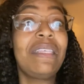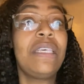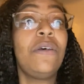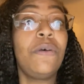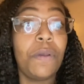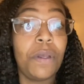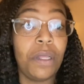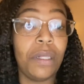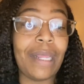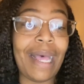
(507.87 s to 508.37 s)

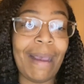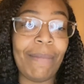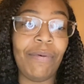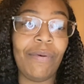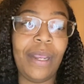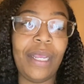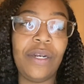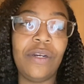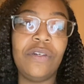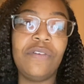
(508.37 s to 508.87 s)

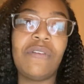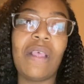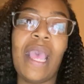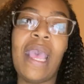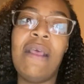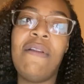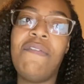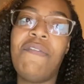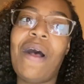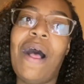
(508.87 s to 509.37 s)
collaborators
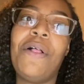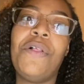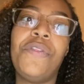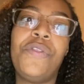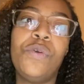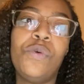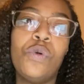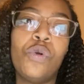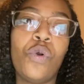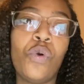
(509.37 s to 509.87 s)
and follow the
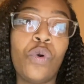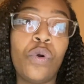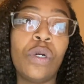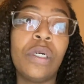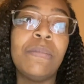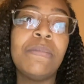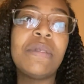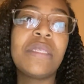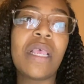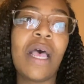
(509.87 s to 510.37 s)

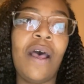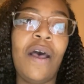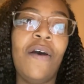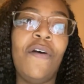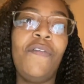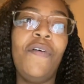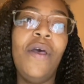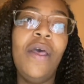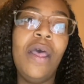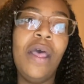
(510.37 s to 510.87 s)
norms
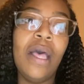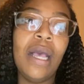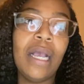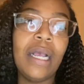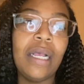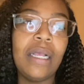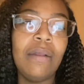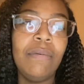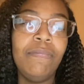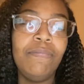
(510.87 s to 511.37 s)
of
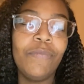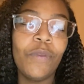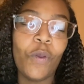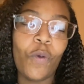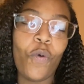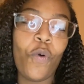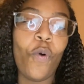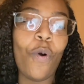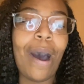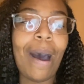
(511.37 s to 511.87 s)

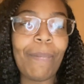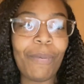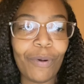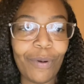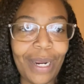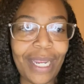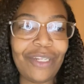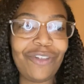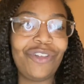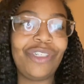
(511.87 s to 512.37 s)

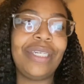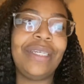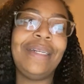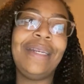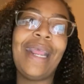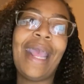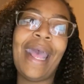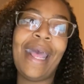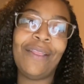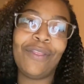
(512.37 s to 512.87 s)

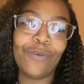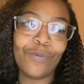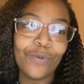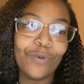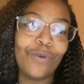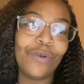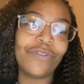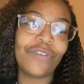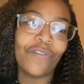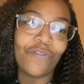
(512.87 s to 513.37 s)
cooperation and the
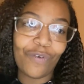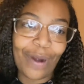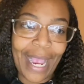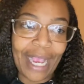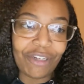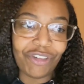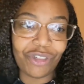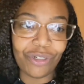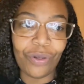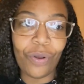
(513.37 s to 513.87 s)
rules of
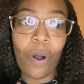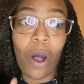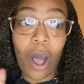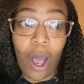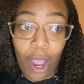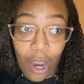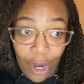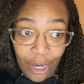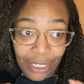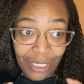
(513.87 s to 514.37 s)
rational
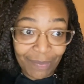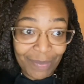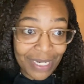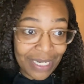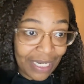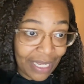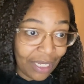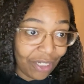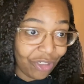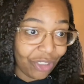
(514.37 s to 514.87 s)

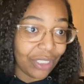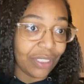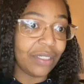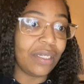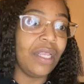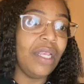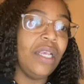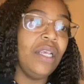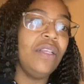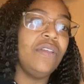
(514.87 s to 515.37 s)
argumentation.
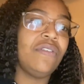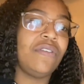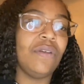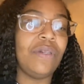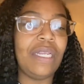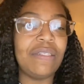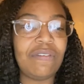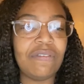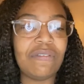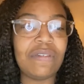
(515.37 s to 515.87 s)
So
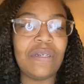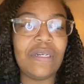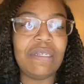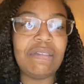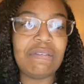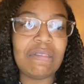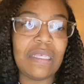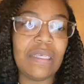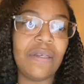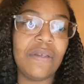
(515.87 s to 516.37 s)
necessary
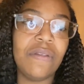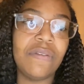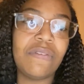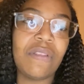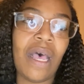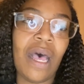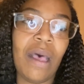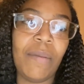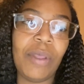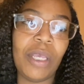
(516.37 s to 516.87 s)
skills
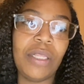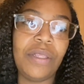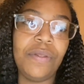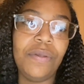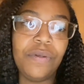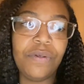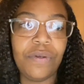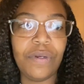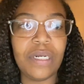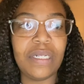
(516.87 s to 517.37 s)
include
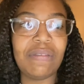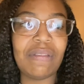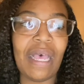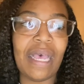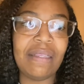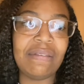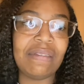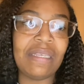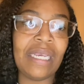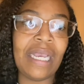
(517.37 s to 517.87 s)

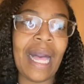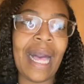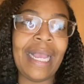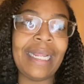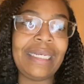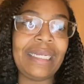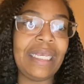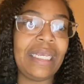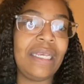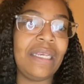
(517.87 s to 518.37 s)
criticizing
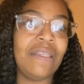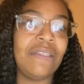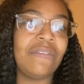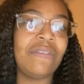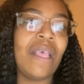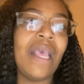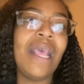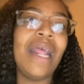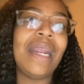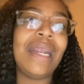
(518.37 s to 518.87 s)
ideas,
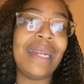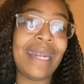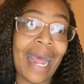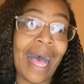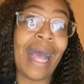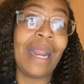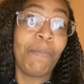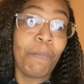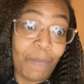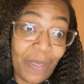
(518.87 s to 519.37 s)

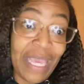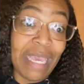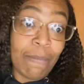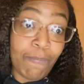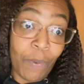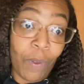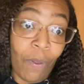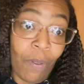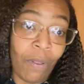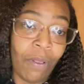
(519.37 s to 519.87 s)
not
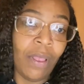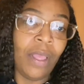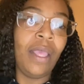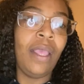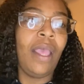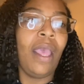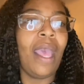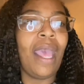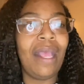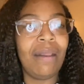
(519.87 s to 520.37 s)
people,
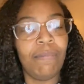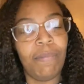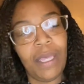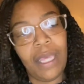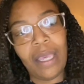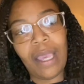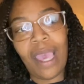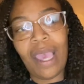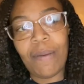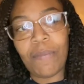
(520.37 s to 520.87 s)
and
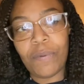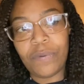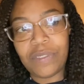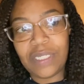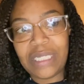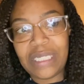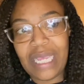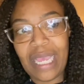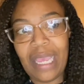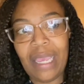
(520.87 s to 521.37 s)
being able to
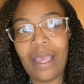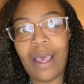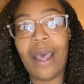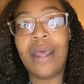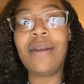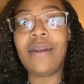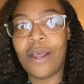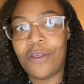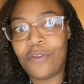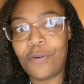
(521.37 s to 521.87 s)
take
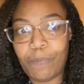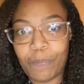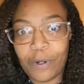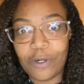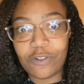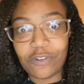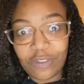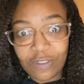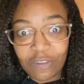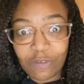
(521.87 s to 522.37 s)
another
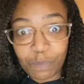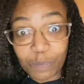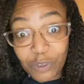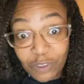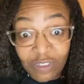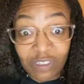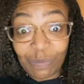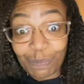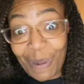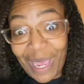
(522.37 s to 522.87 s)
person's
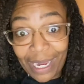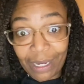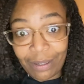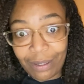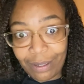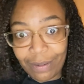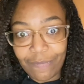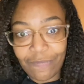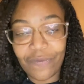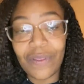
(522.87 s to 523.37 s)

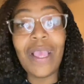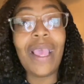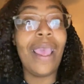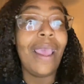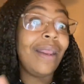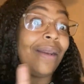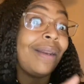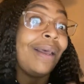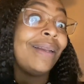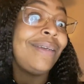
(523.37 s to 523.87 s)
perspective
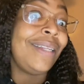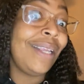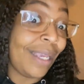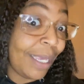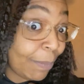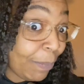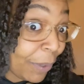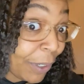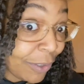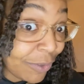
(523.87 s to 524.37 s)
and not take it
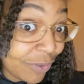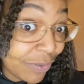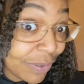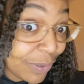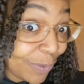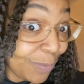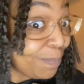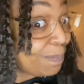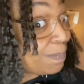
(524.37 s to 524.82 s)
personal.